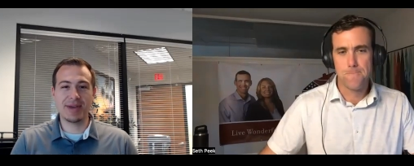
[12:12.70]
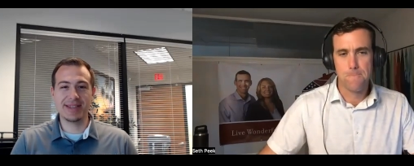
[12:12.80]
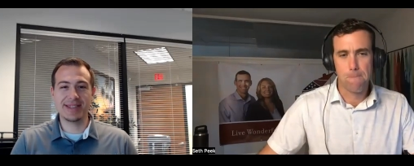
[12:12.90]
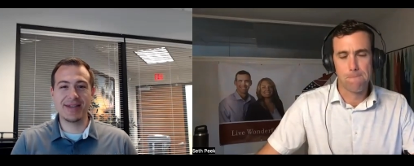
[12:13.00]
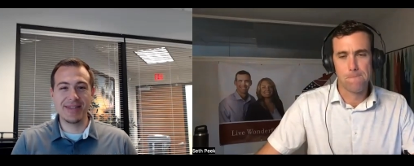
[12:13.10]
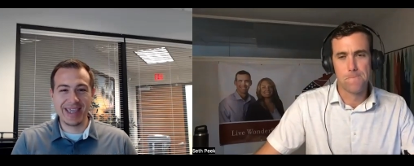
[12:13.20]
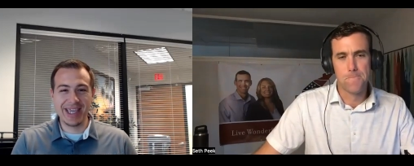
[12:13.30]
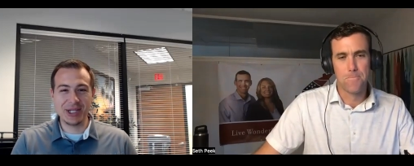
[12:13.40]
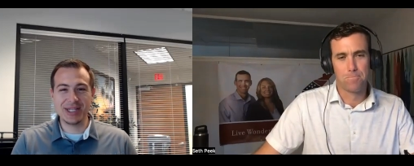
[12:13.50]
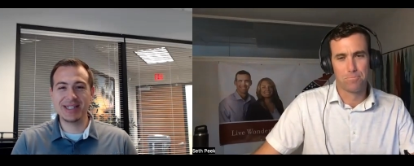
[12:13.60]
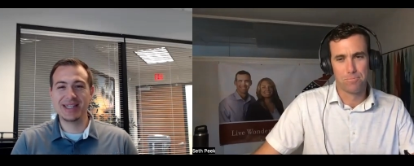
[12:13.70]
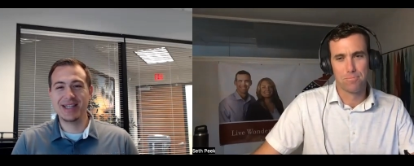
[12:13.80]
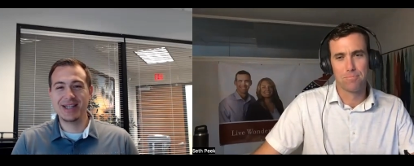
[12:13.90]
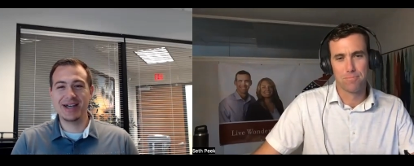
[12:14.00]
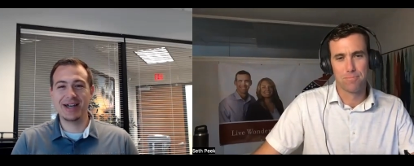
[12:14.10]
Speaker 1: by the selling agent
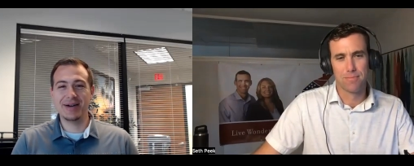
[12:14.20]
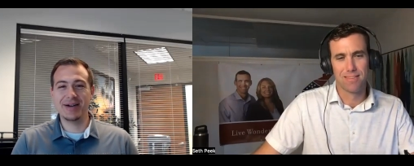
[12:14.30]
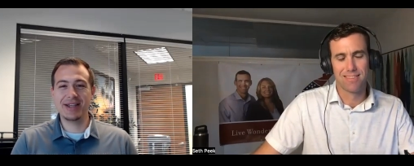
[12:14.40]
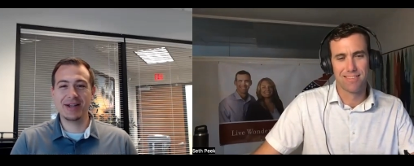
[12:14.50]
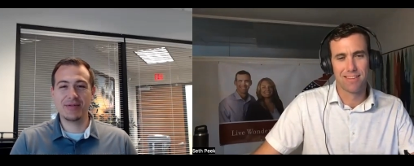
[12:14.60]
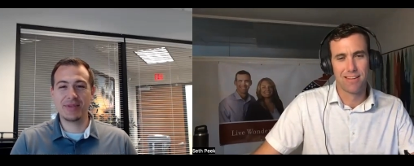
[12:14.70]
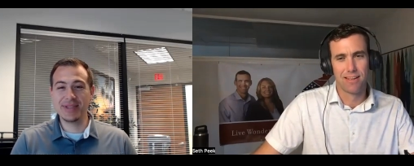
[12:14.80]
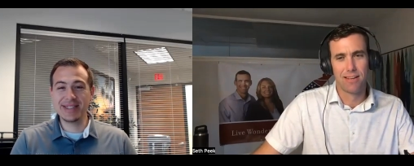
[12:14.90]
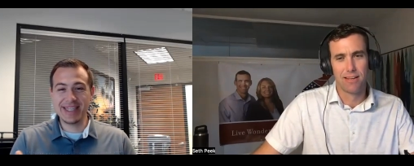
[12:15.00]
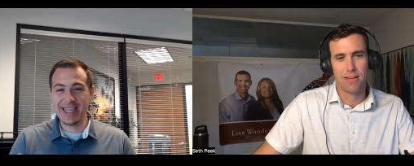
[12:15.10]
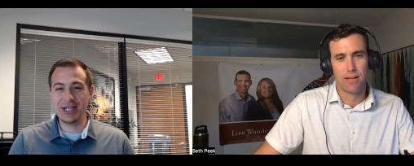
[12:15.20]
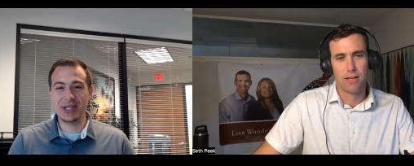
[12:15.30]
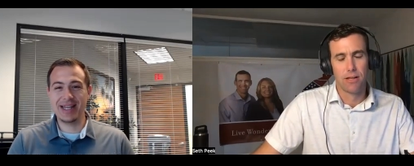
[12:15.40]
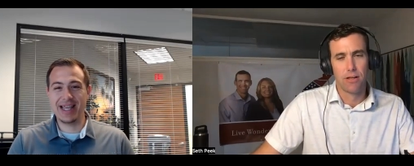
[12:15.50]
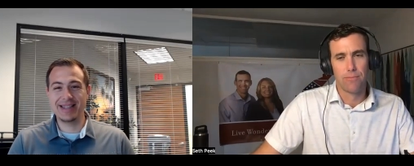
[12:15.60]
uh you know the listing
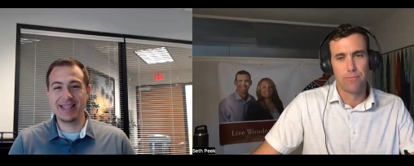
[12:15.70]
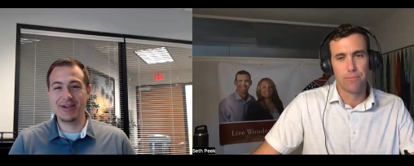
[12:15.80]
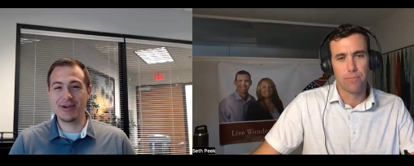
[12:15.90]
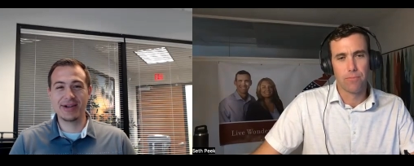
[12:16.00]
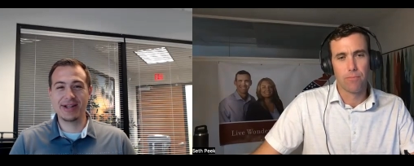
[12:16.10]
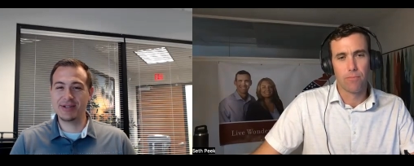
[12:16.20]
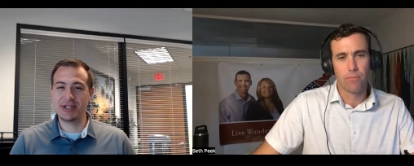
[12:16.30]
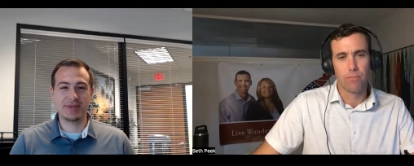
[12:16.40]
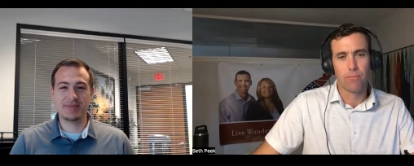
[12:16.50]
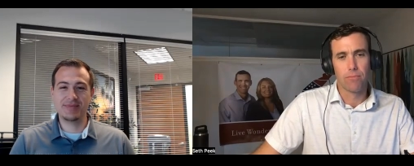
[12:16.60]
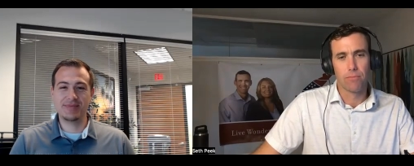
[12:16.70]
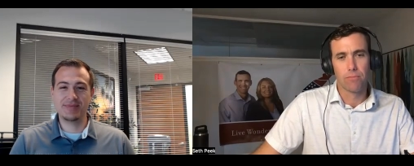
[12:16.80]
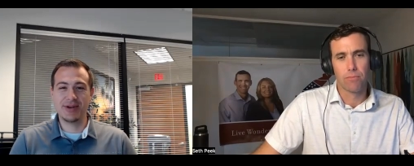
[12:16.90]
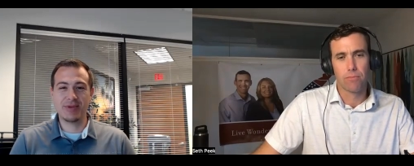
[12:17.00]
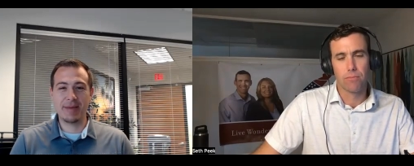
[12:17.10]
agent and then they're going to just you
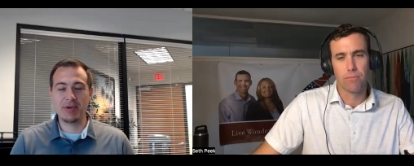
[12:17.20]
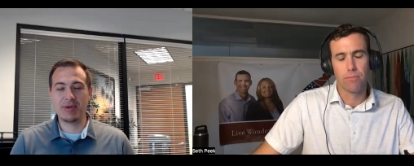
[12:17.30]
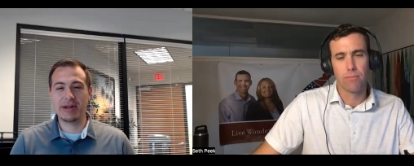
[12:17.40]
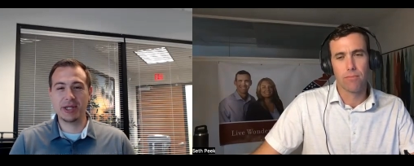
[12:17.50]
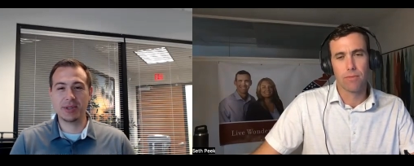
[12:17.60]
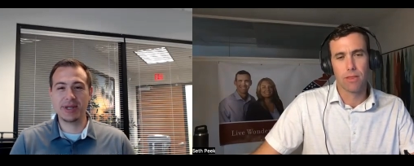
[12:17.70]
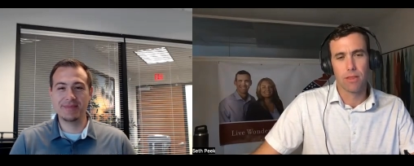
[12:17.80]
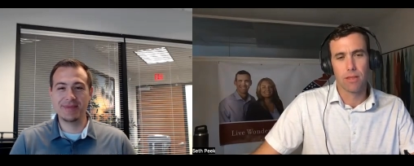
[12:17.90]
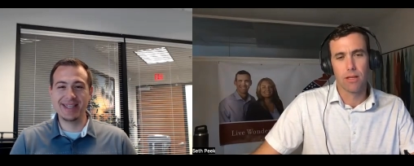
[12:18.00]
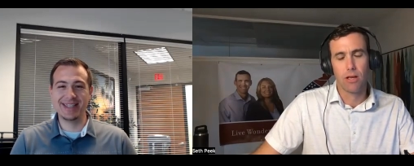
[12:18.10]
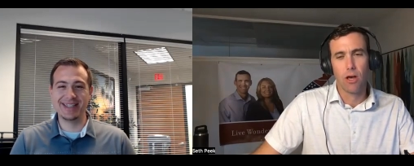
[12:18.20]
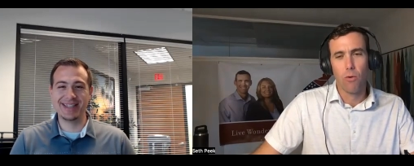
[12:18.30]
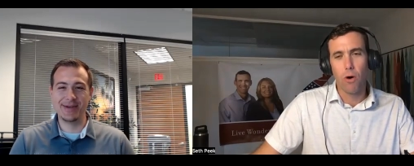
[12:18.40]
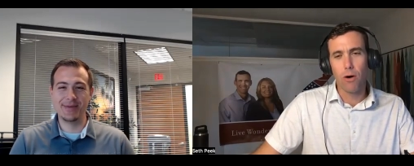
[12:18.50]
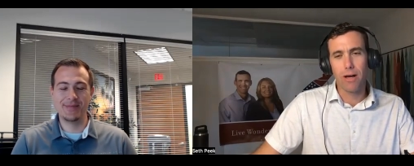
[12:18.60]
know wrap you around a tree
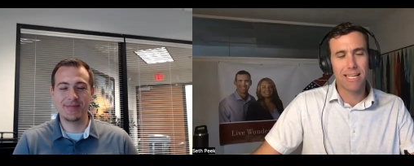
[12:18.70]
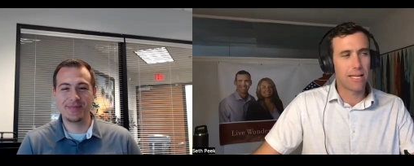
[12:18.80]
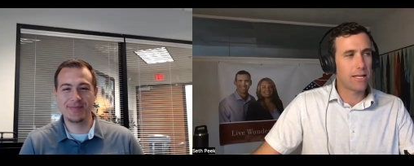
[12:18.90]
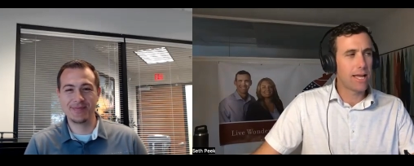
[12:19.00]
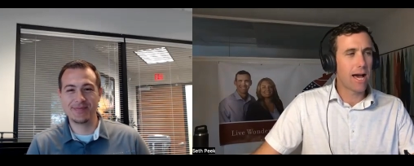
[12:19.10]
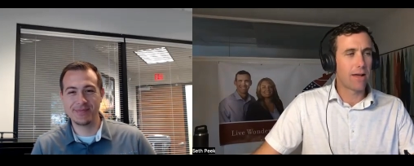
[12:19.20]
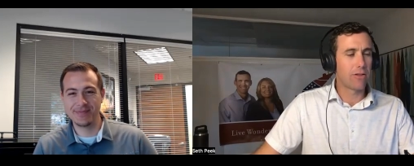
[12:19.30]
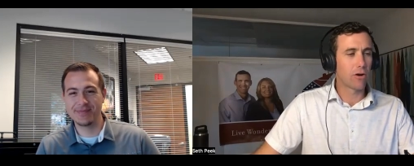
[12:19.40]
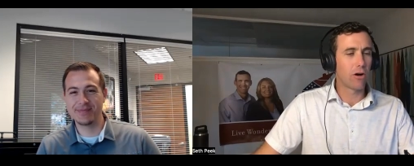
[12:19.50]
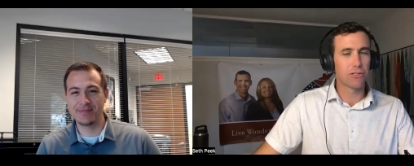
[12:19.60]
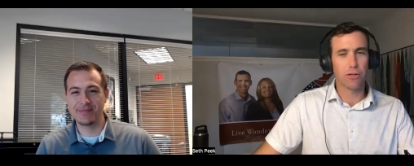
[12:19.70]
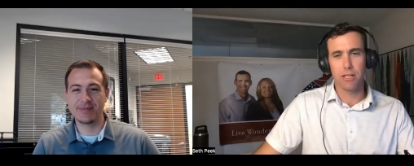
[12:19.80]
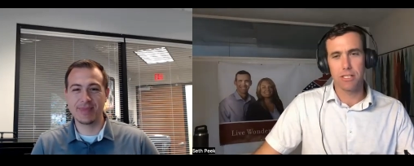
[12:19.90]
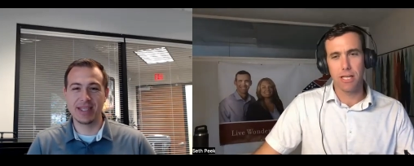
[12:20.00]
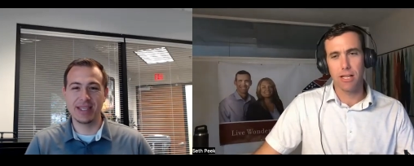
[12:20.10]
Speaker 2: Well, yeah, and you're also
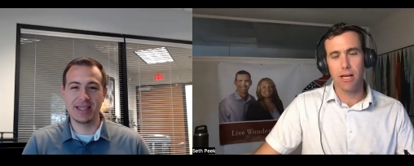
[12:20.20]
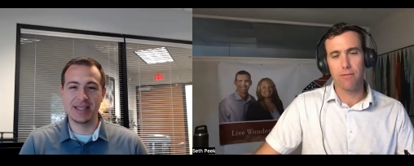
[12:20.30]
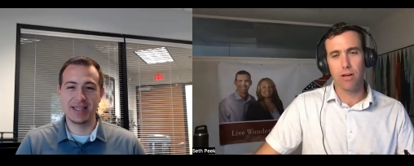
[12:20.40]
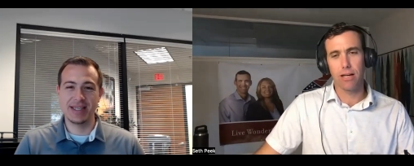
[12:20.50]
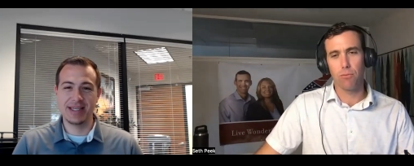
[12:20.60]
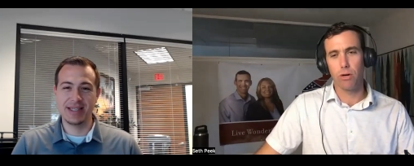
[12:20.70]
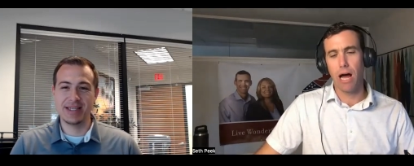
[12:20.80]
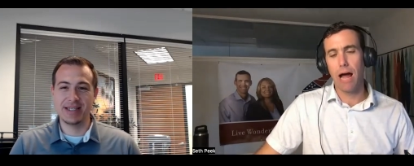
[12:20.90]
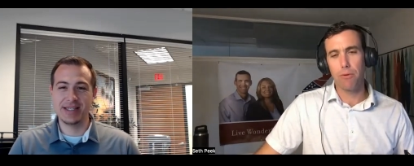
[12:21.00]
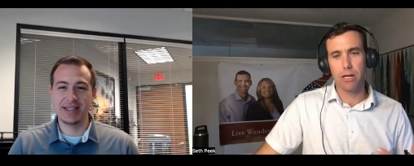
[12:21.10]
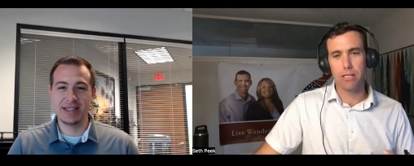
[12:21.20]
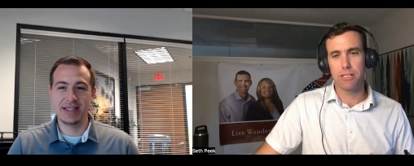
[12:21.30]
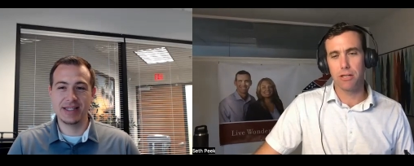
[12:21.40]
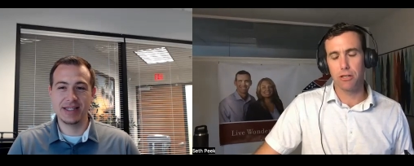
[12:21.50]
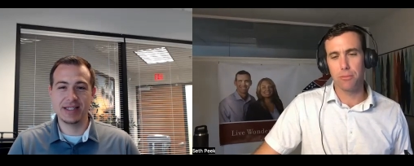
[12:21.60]
going to see a lot of like what I would
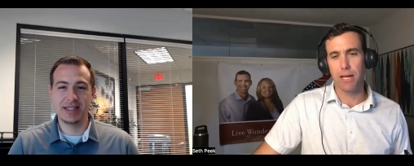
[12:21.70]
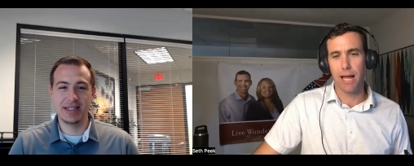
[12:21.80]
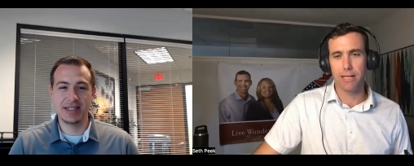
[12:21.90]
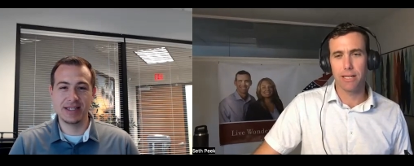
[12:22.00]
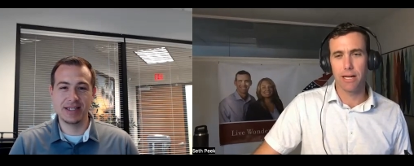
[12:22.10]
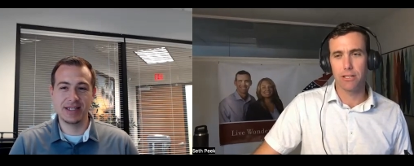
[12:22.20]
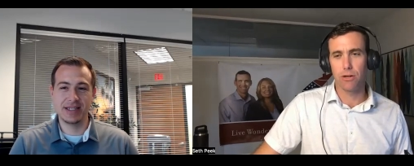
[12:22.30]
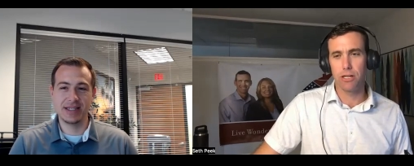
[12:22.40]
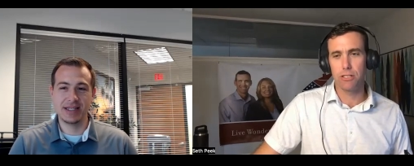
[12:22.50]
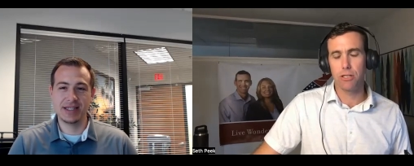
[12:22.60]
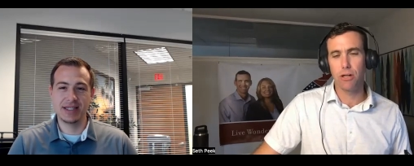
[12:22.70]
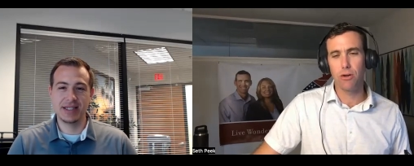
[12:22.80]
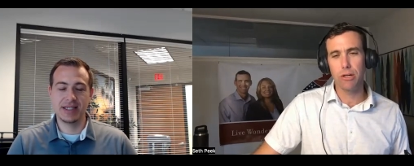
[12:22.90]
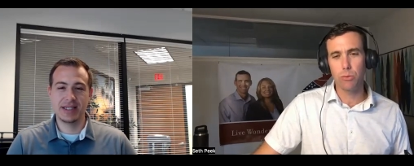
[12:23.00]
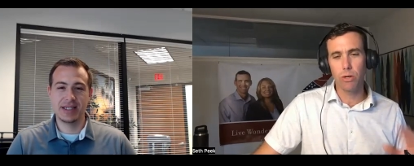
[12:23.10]
consider to be antitrust. You
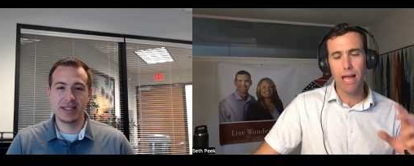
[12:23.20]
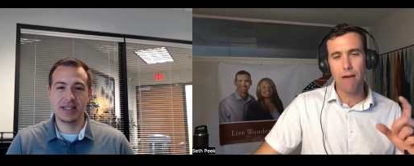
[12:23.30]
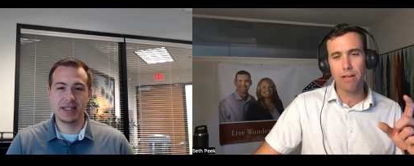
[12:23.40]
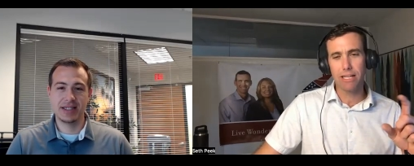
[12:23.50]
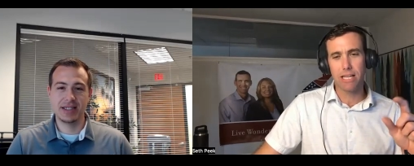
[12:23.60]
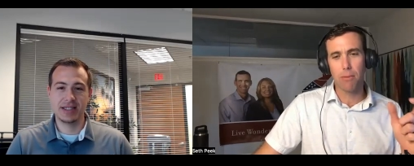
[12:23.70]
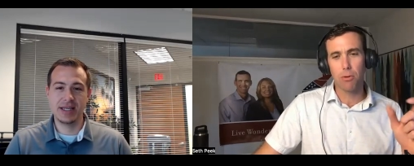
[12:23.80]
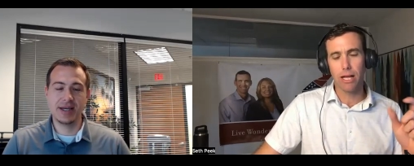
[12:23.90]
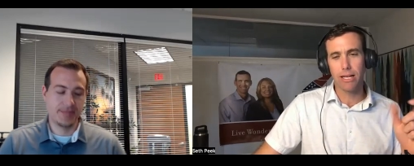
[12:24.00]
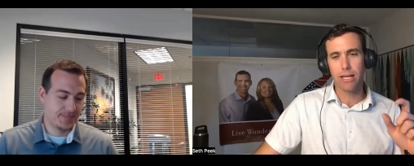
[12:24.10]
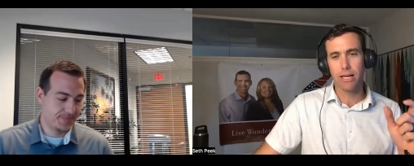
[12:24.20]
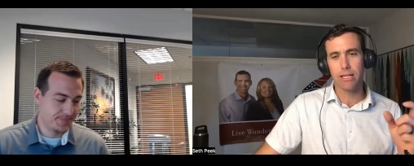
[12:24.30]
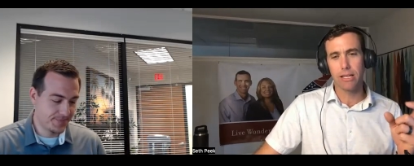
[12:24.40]
know, you, when you have like double ending yeah. a